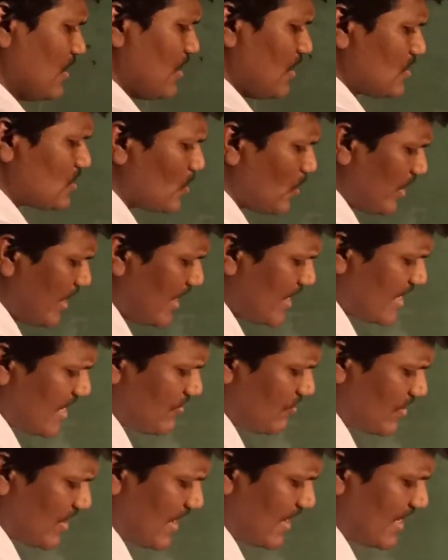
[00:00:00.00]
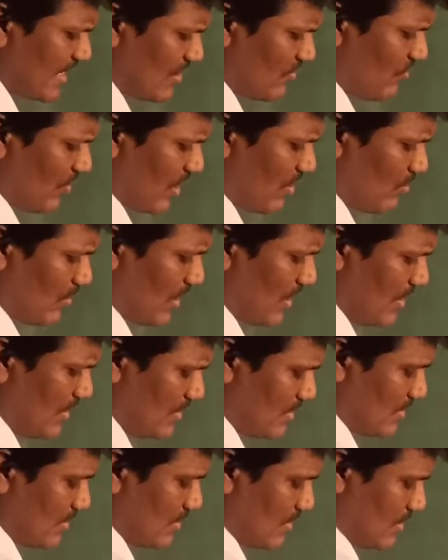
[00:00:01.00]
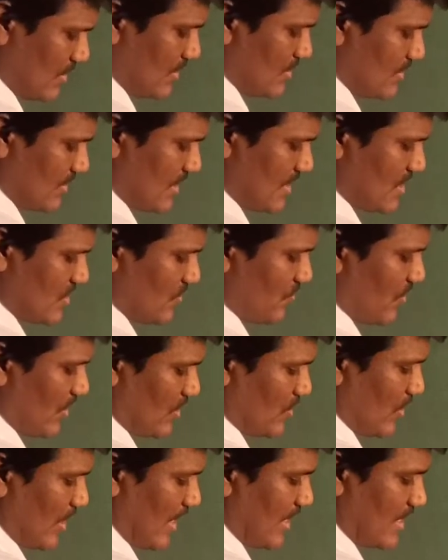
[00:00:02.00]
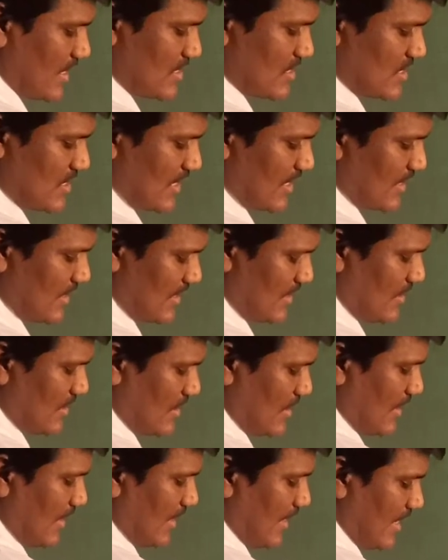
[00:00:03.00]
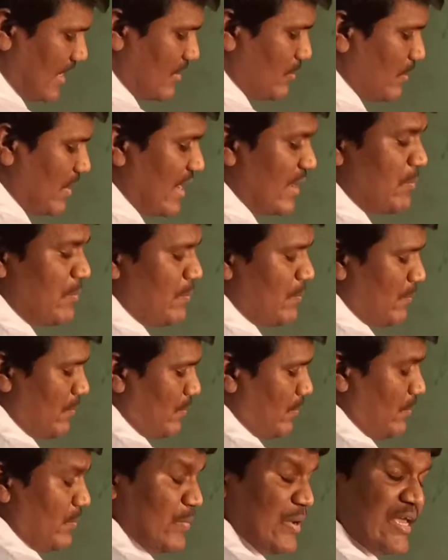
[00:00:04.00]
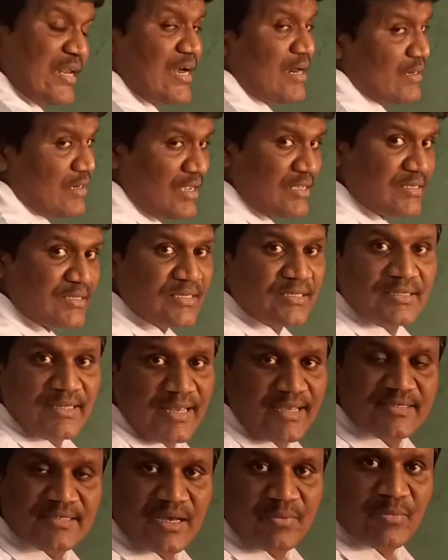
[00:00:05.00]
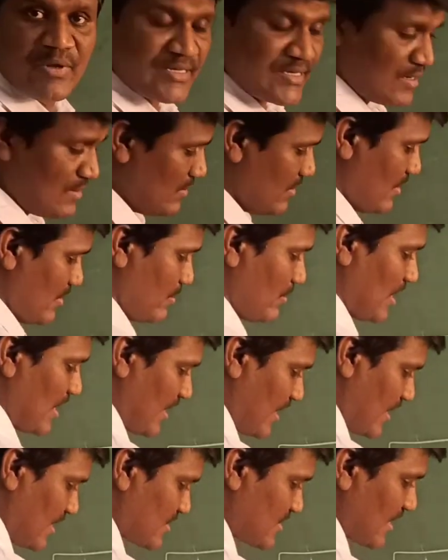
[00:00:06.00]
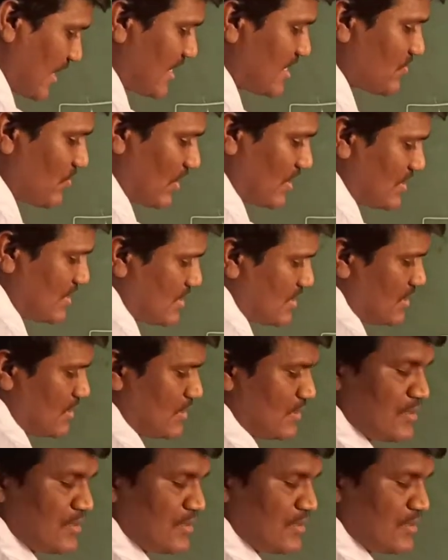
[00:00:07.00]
So area of triangle formula, just for your understanding, it may not ask in the examination, but let us write once.